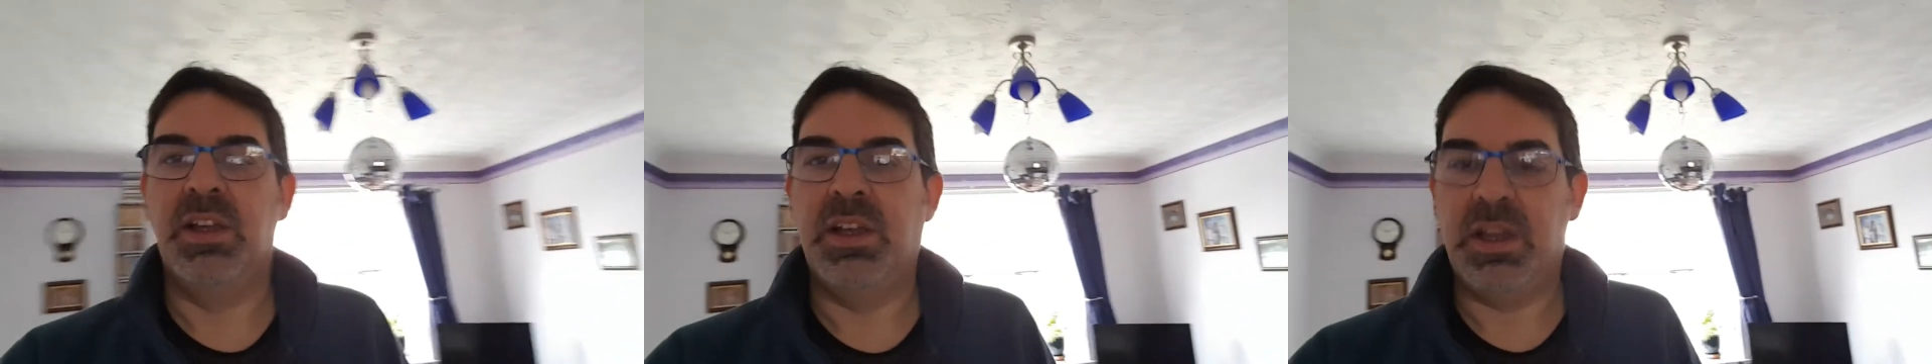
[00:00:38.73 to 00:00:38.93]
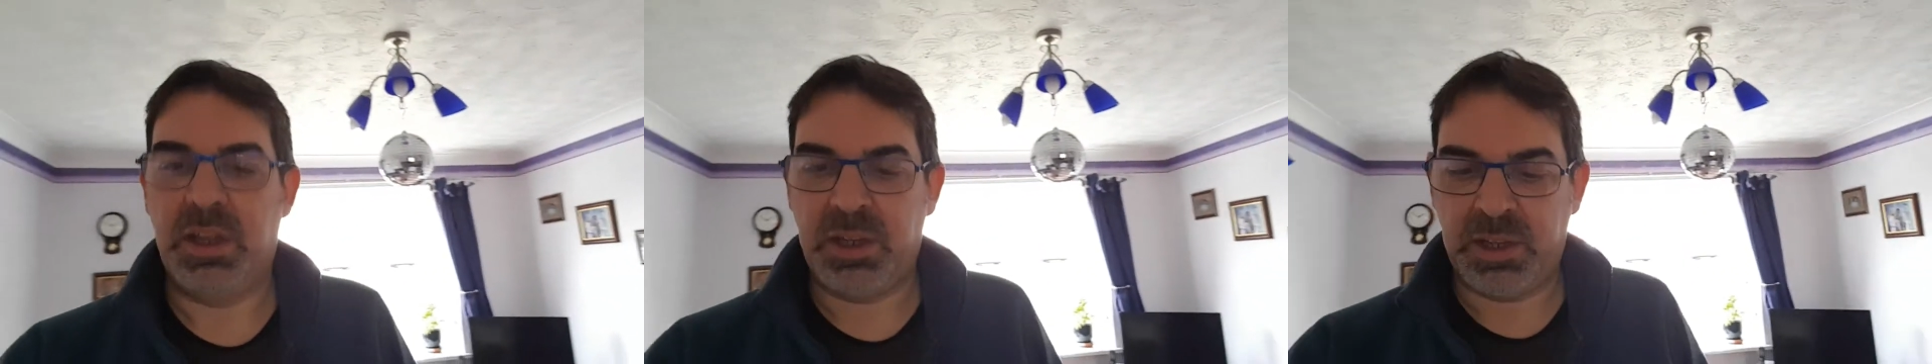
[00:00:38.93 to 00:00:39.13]

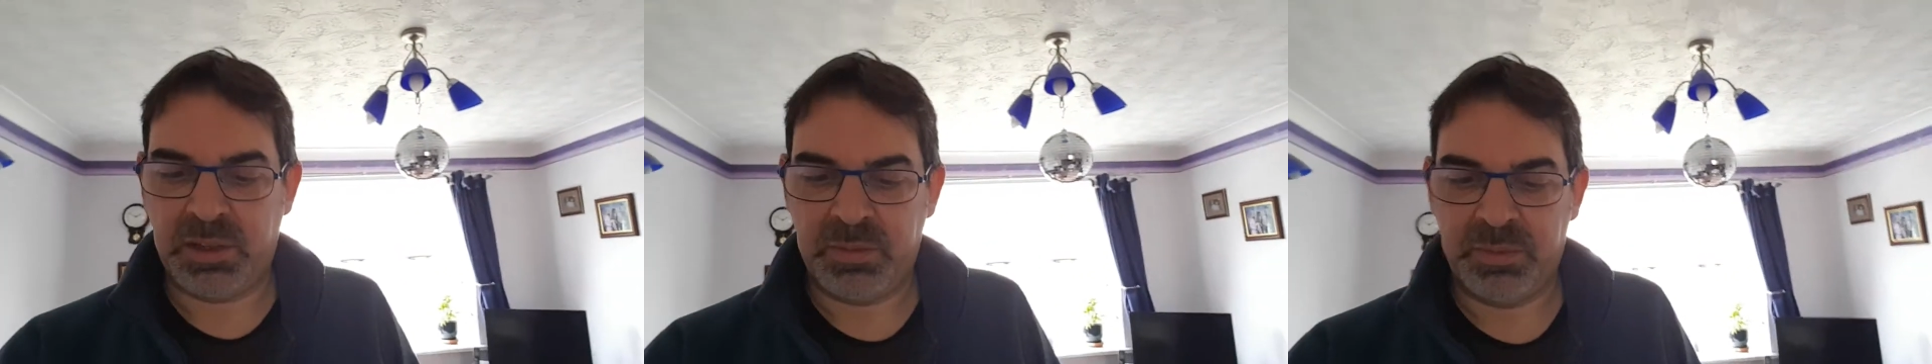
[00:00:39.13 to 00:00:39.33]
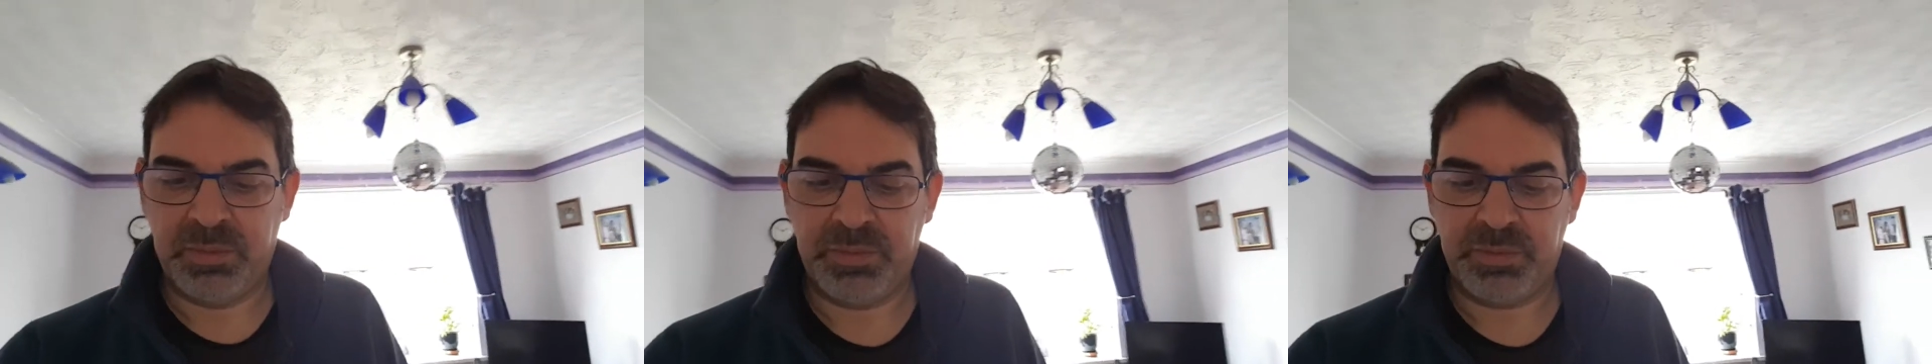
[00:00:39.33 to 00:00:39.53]

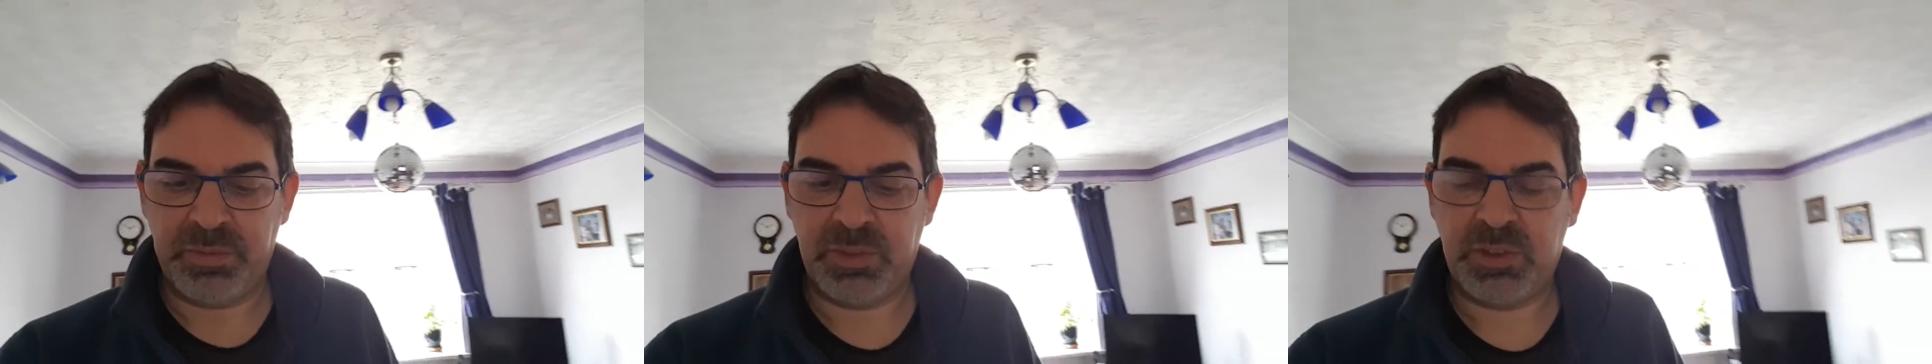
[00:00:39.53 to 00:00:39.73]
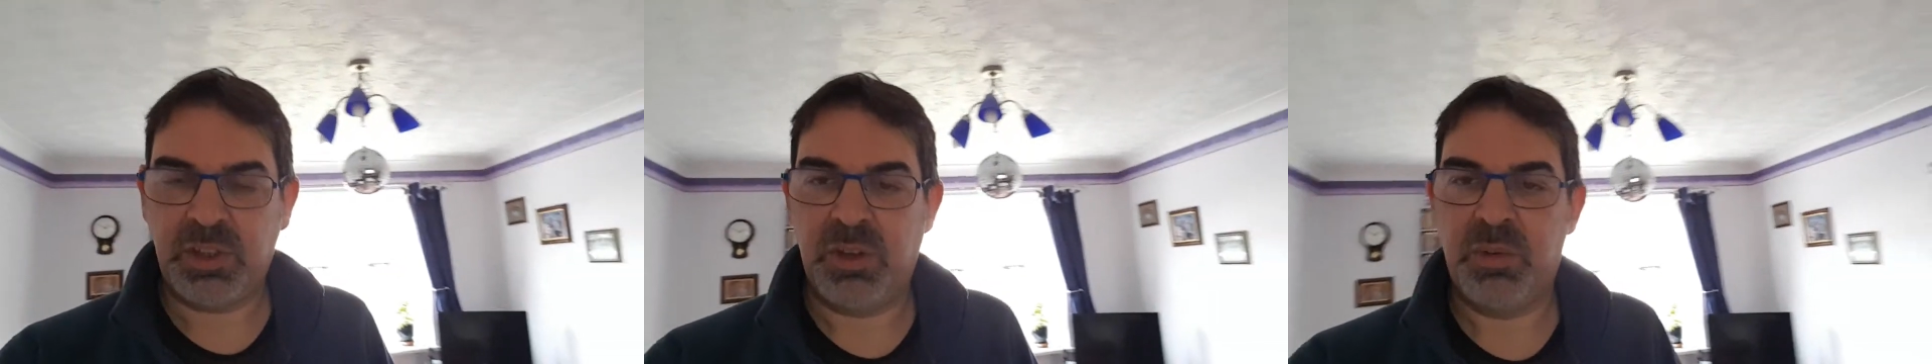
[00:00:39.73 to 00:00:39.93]

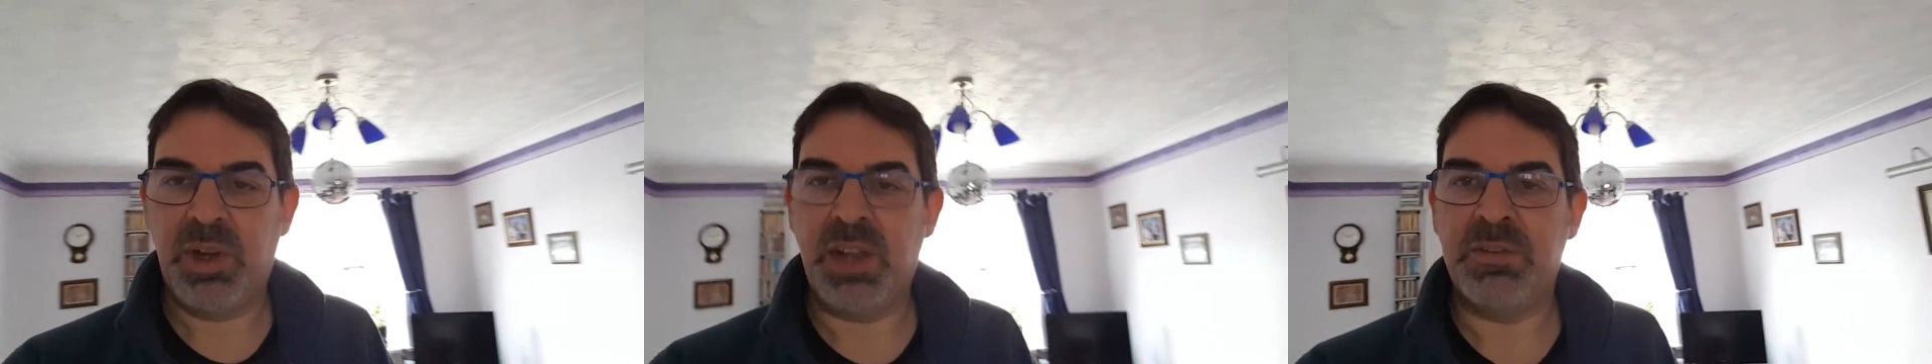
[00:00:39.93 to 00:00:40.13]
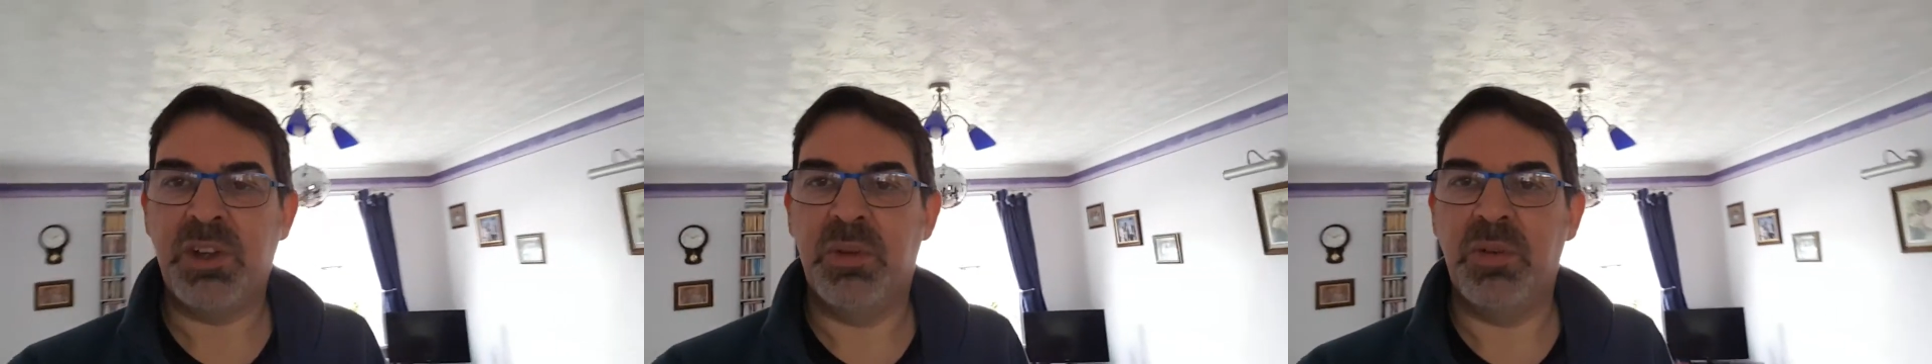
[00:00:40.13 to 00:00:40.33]
So what
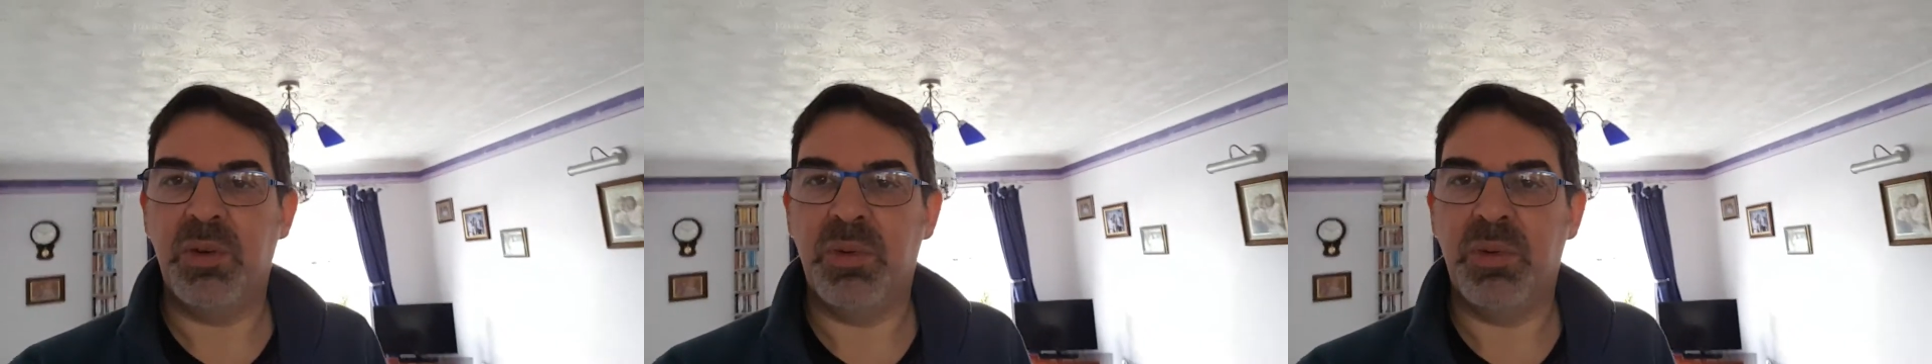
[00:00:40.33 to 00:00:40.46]
I've come up